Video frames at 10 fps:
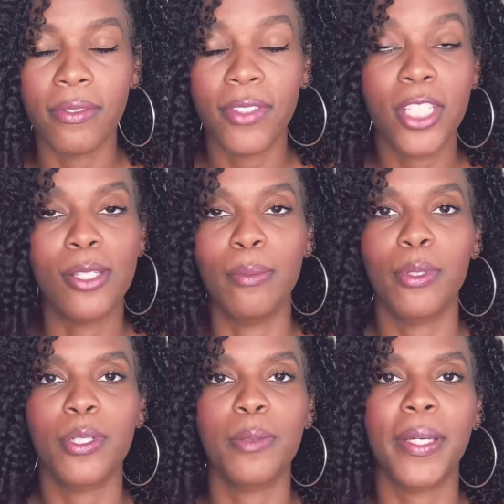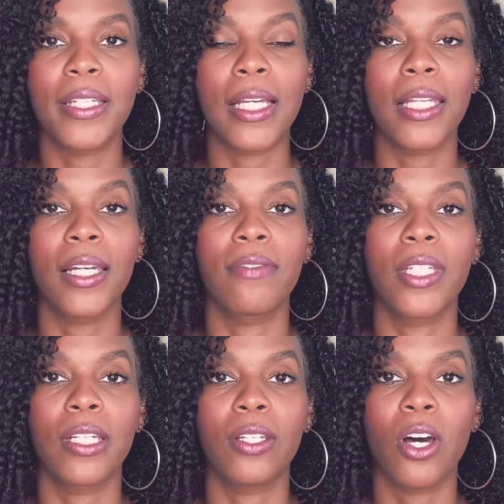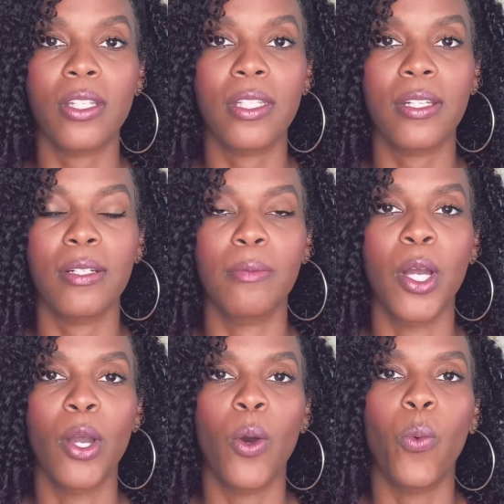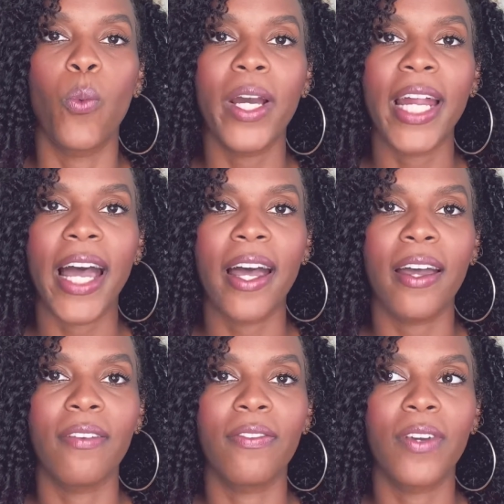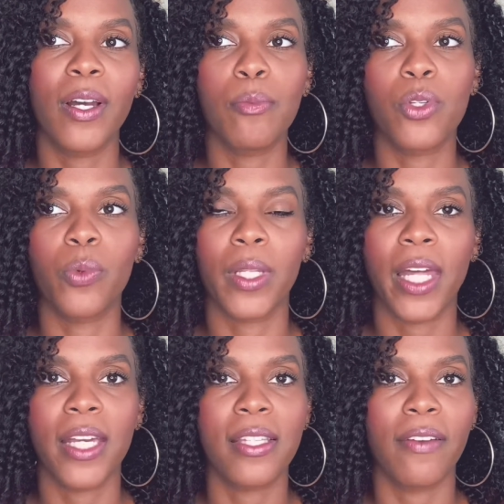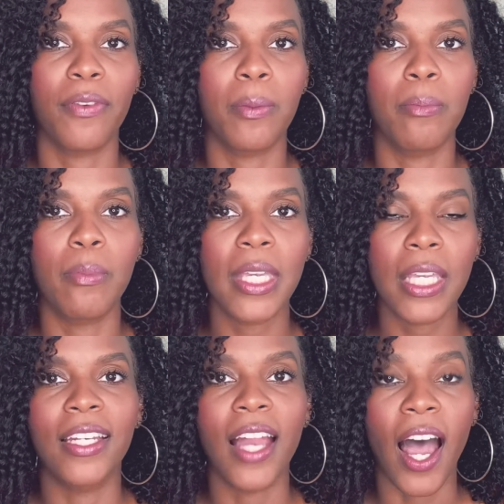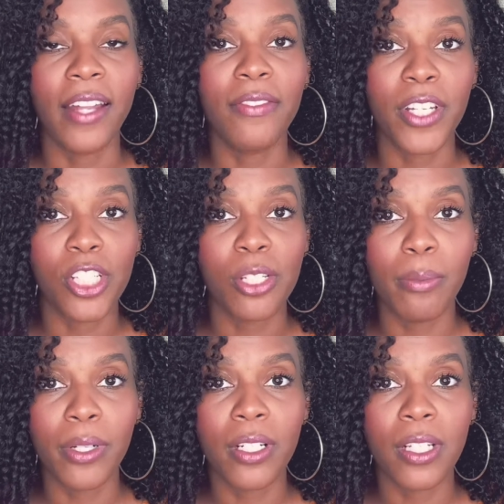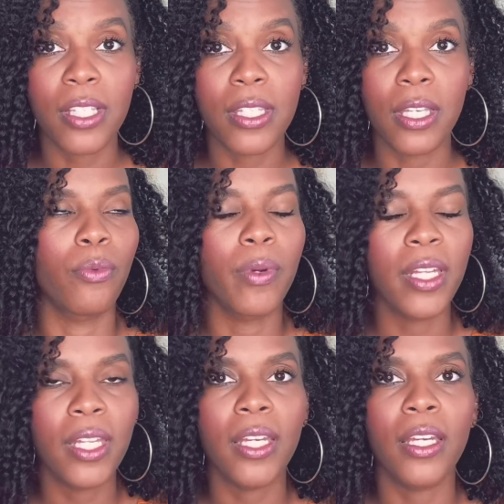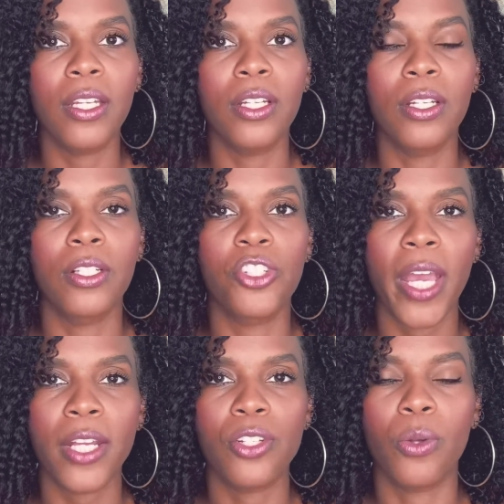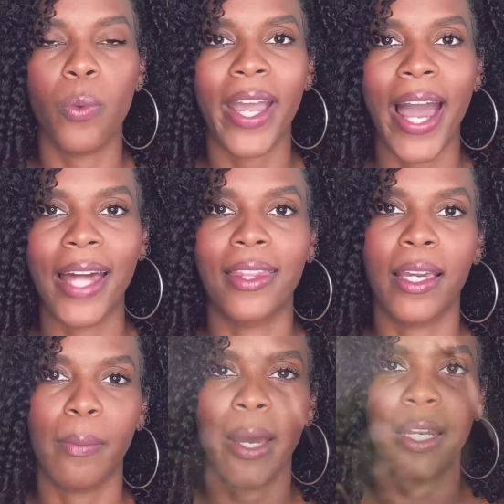fiction books because I love to get lost in them, what I've come to realize that for me, nonfiction books really change the way I think about a